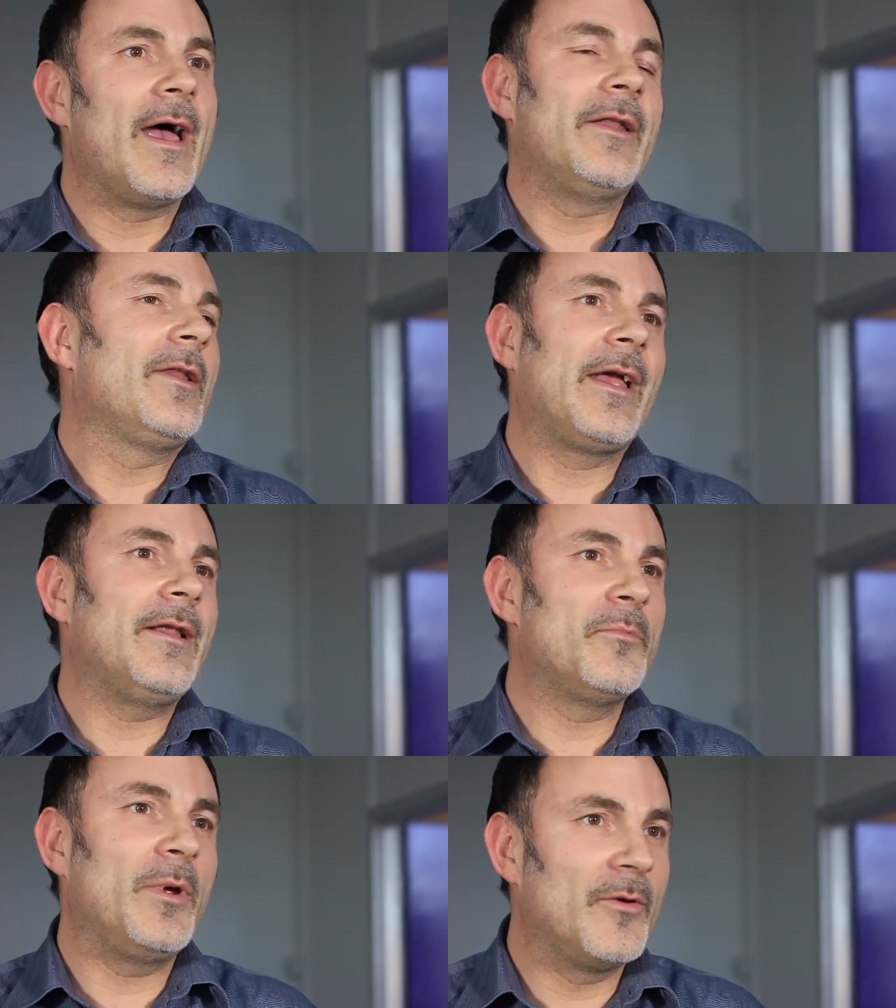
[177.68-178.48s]

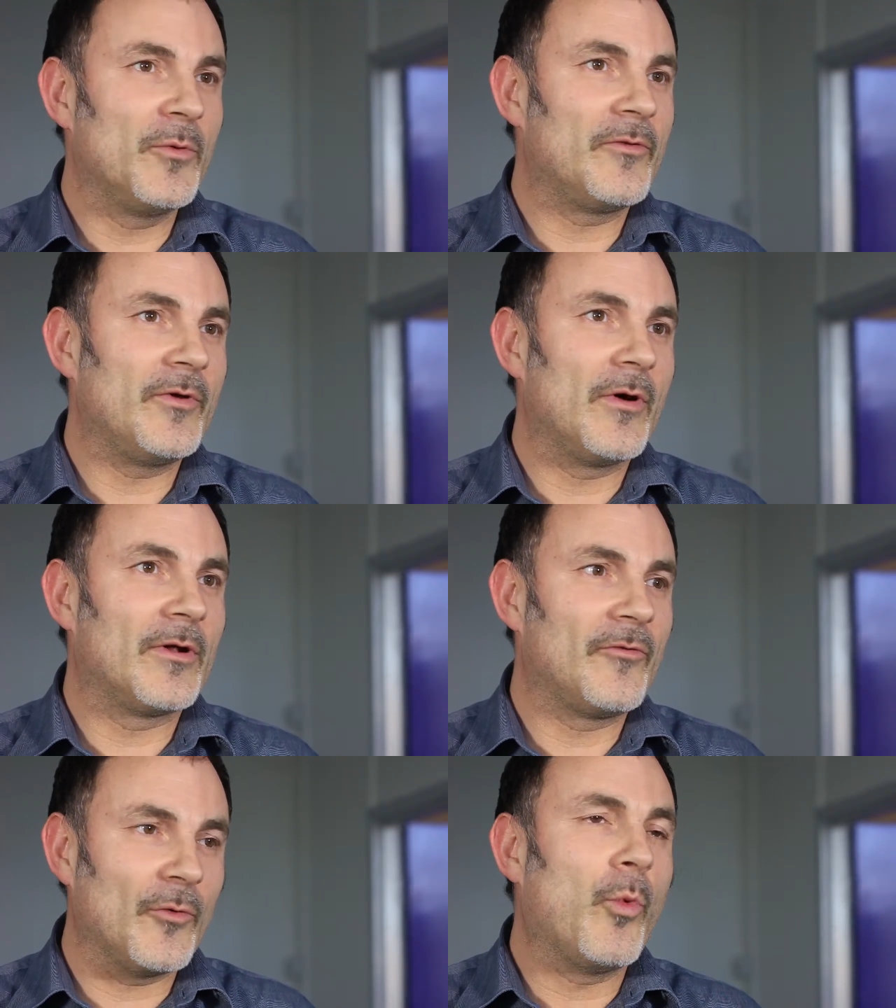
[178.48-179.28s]
enlightened me with
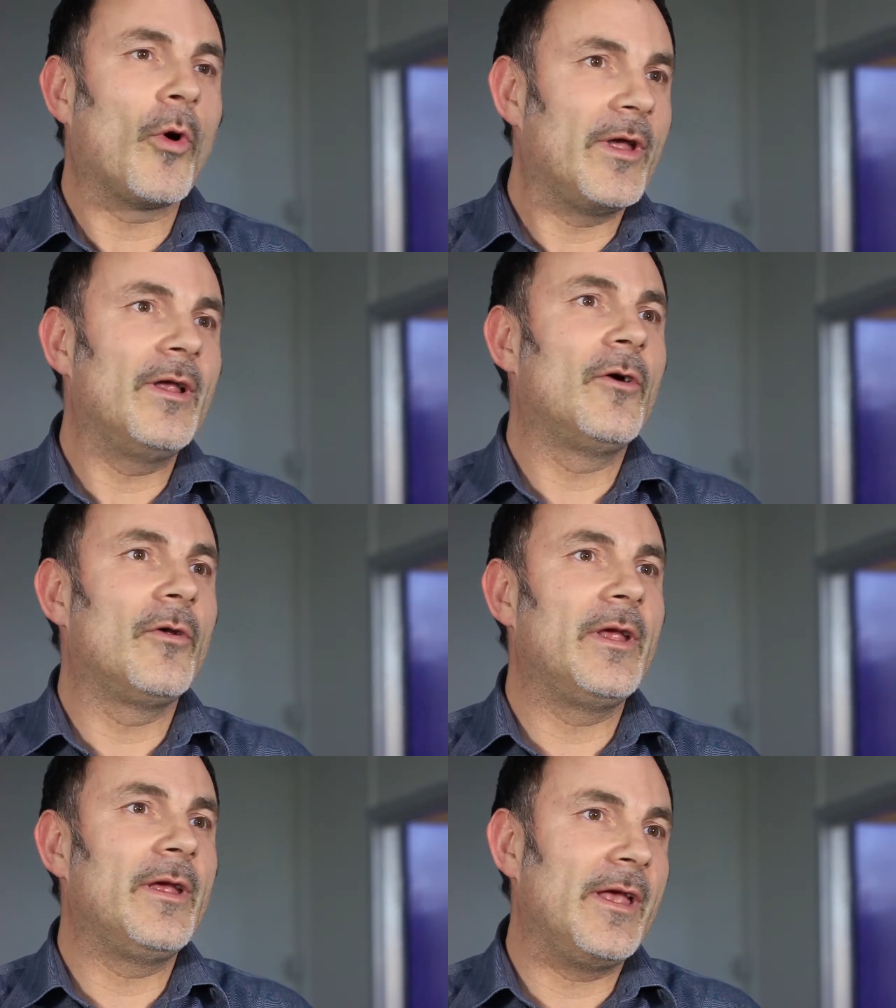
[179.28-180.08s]
regards to what
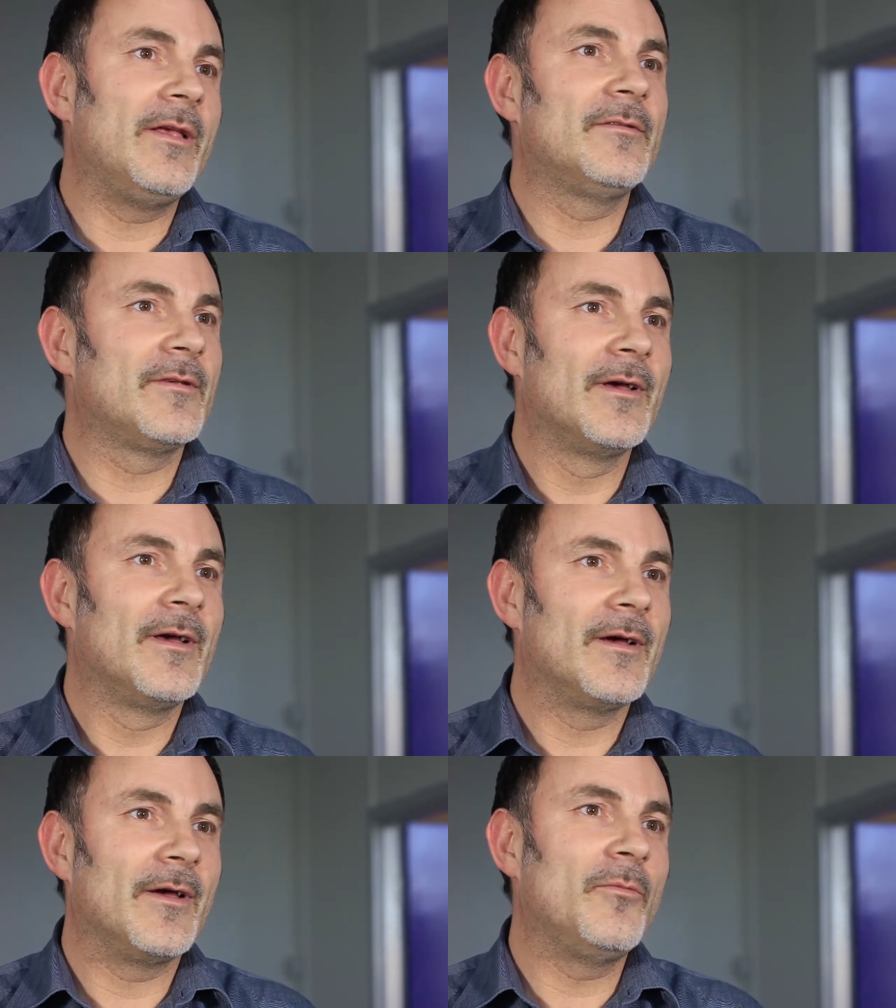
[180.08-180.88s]
e-learning is
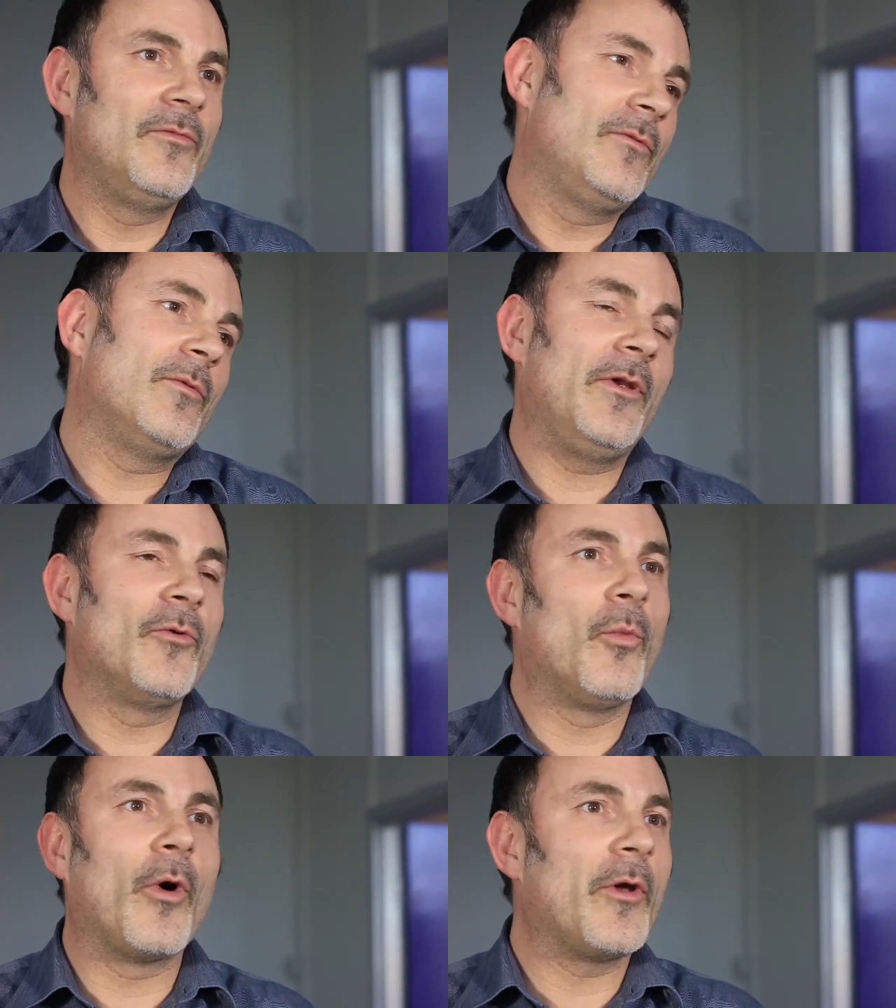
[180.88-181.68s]
and, you
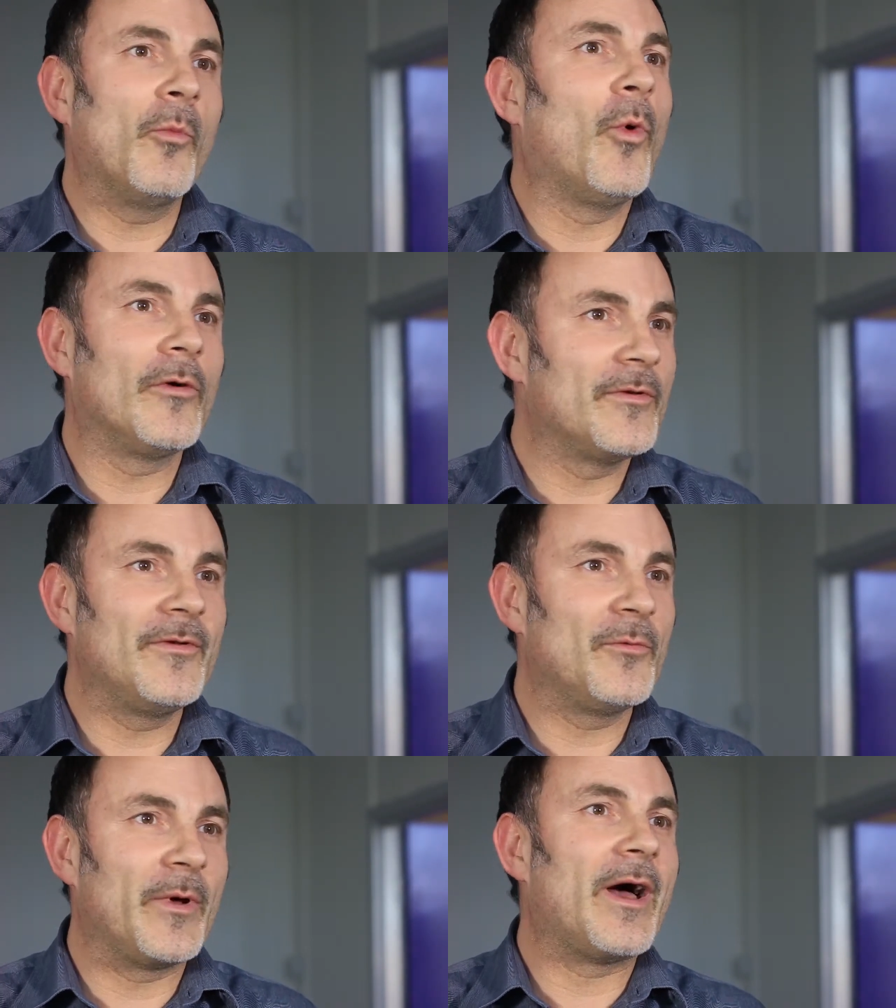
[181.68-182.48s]
know, what it
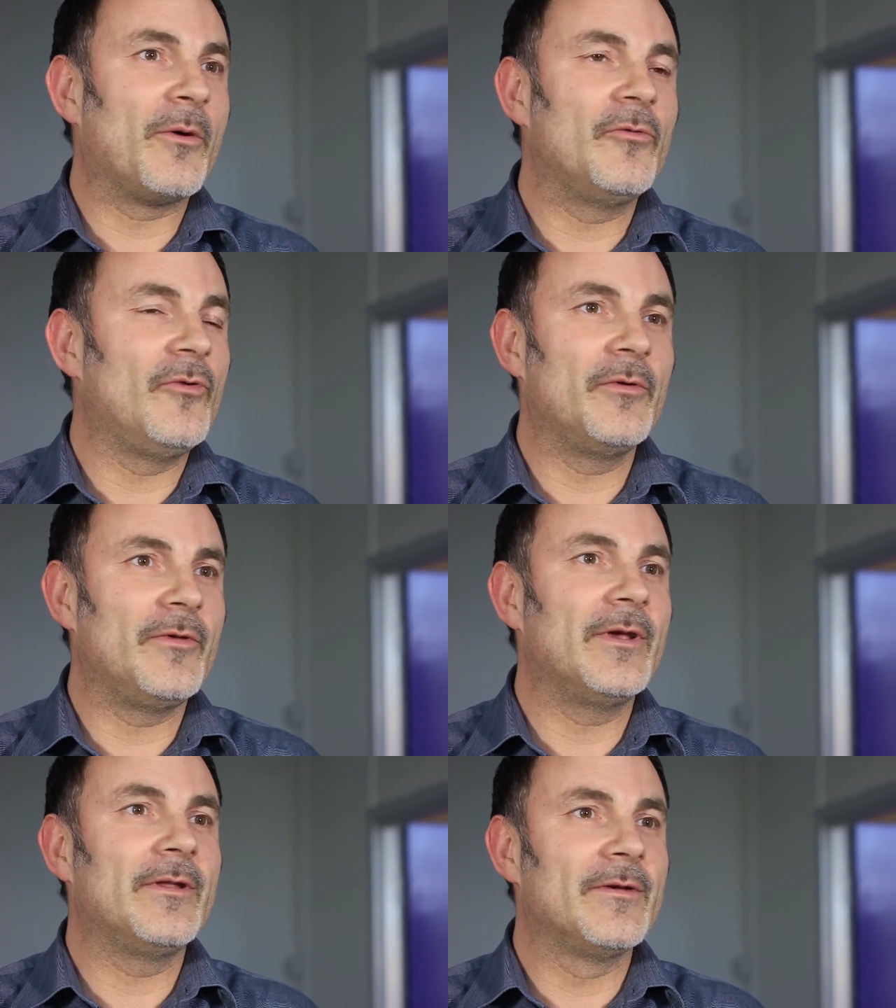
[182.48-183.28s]
wasn't when I was
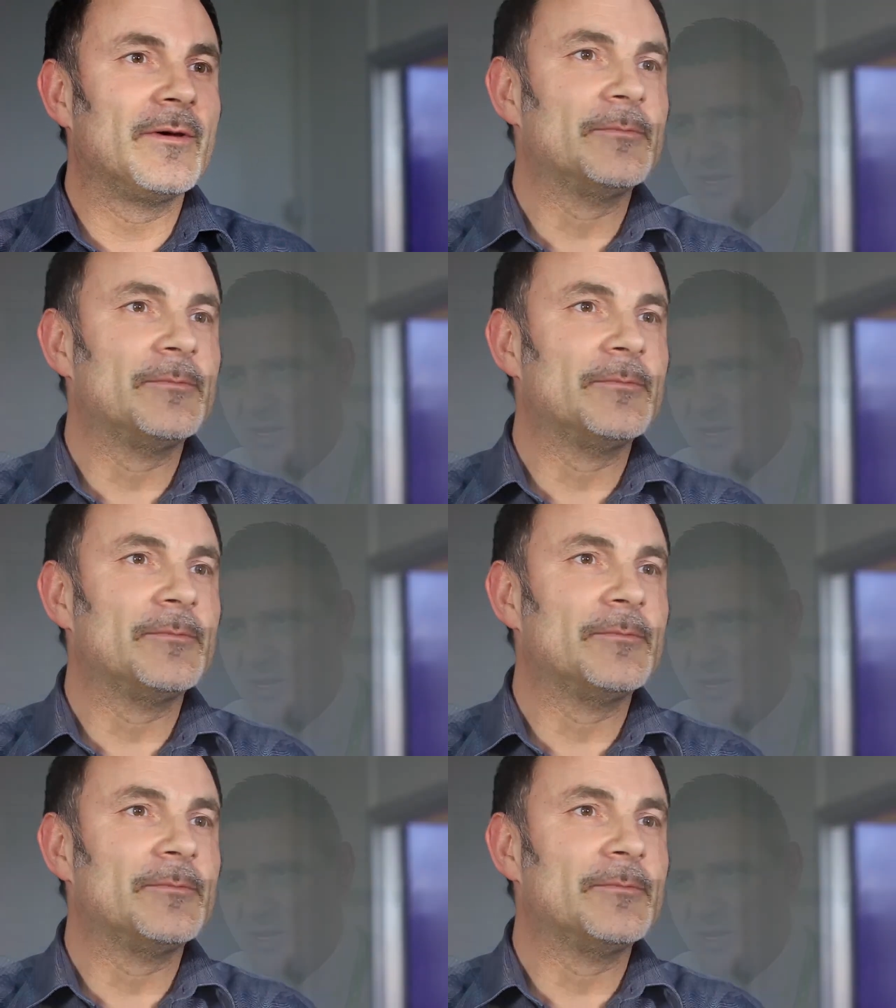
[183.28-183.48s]
using it.